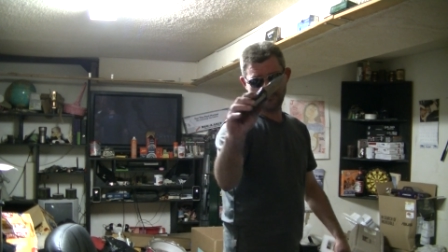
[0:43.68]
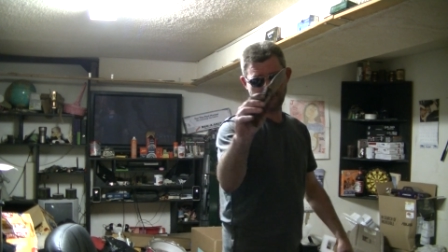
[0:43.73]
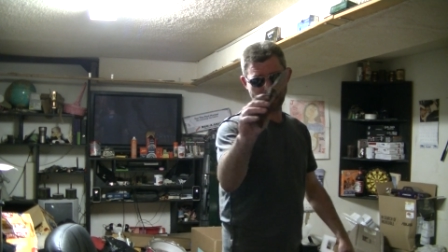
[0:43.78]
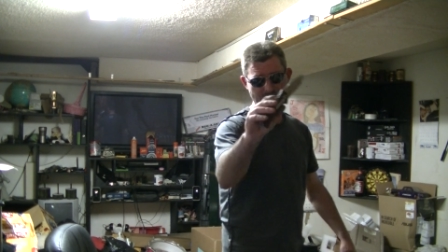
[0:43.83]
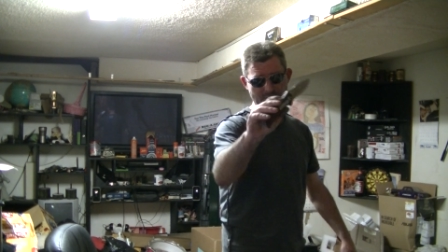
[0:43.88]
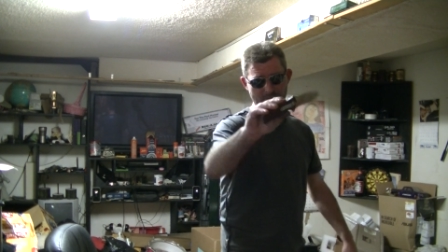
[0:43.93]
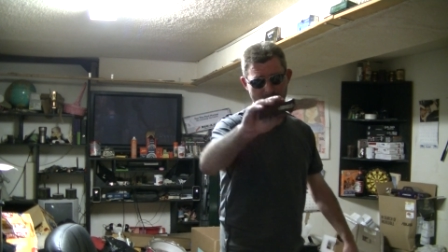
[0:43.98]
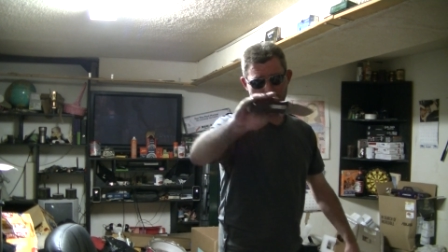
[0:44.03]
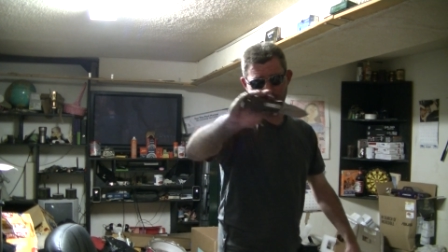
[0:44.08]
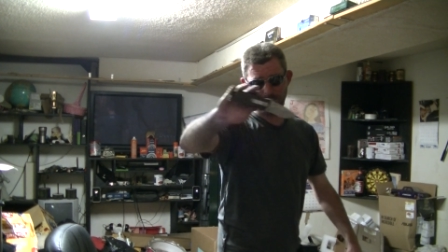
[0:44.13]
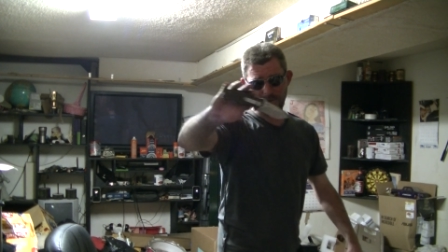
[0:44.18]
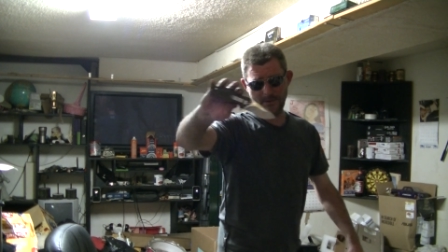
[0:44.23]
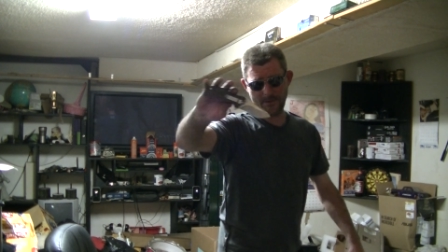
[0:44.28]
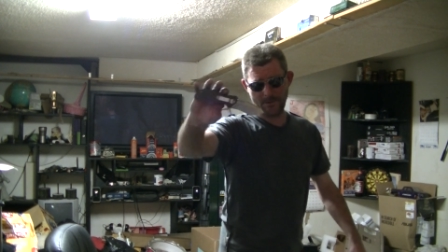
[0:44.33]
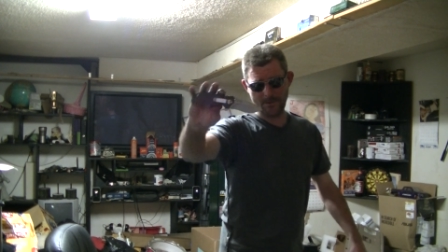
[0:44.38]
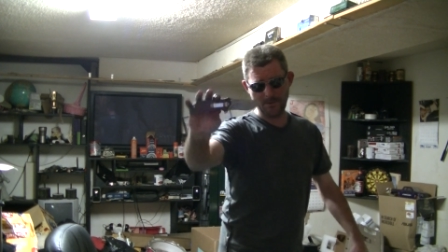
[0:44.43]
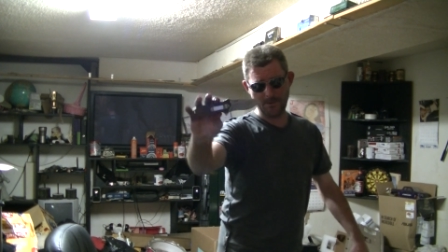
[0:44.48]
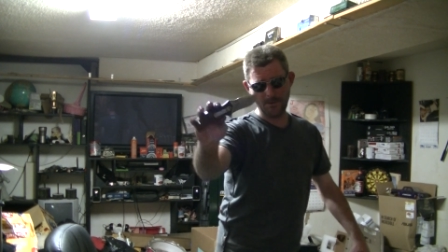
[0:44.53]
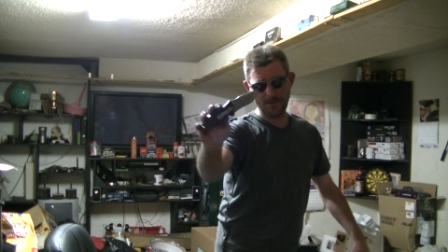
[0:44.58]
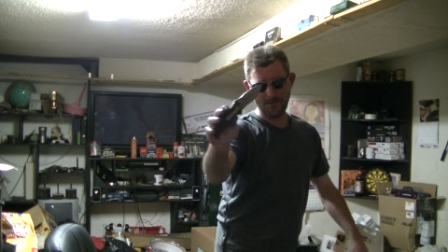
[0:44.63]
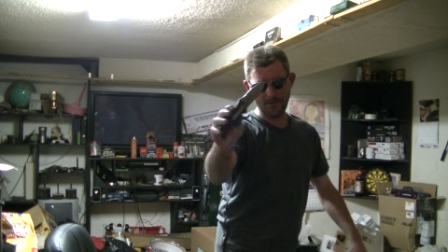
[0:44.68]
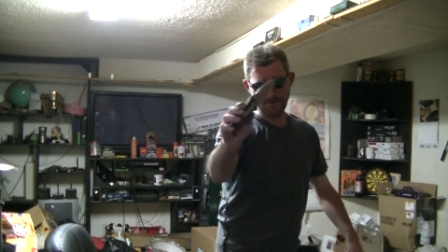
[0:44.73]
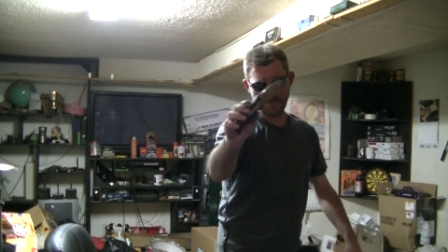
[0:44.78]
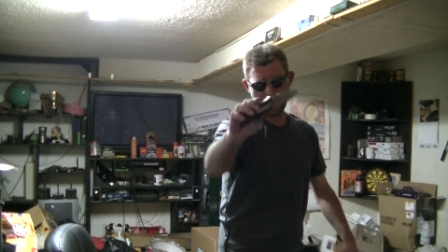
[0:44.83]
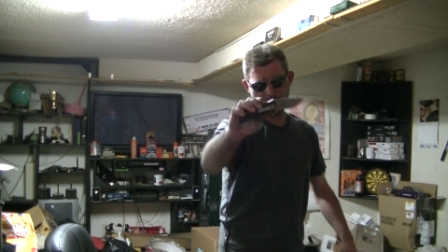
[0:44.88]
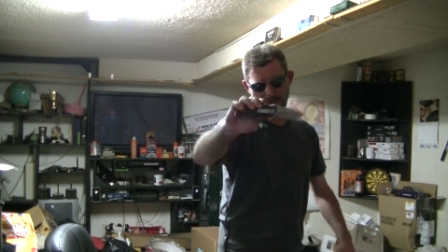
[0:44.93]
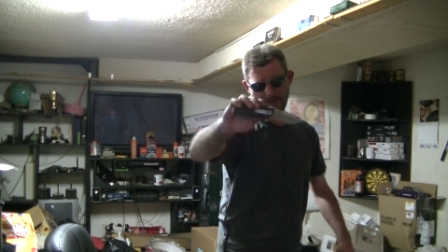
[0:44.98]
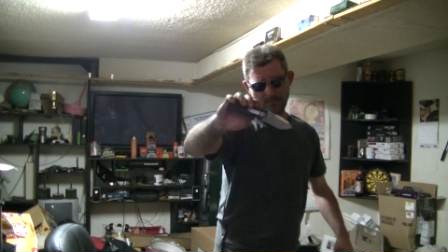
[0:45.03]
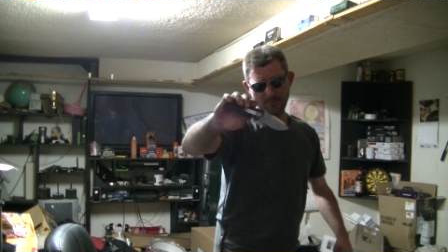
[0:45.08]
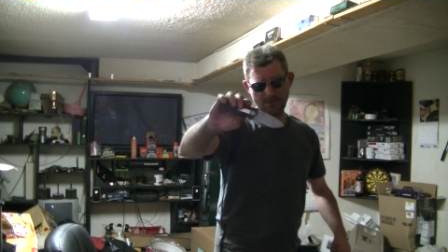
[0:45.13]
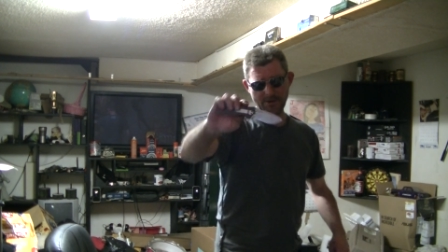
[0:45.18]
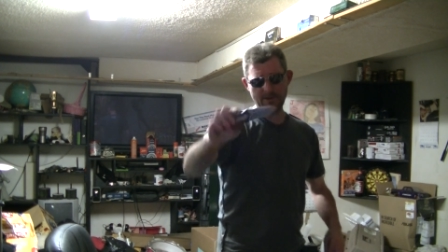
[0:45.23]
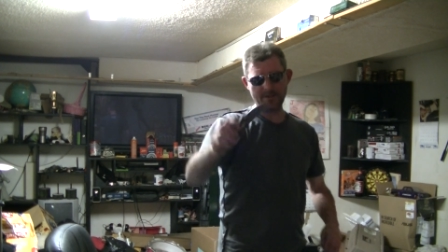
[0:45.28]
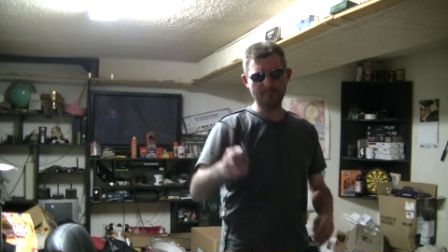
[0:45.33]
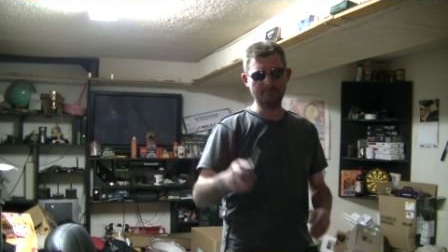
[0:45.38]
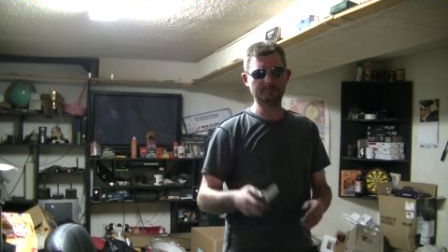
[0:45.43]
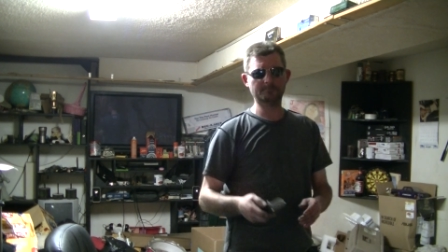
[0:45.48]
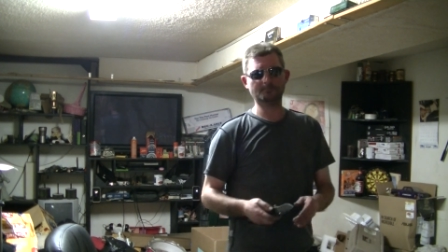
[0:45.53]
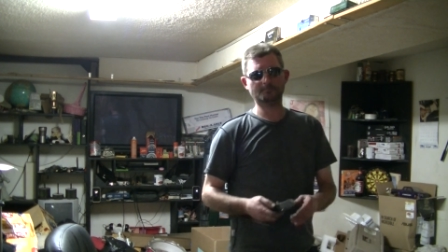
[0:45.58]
jimping on the thumb ramp.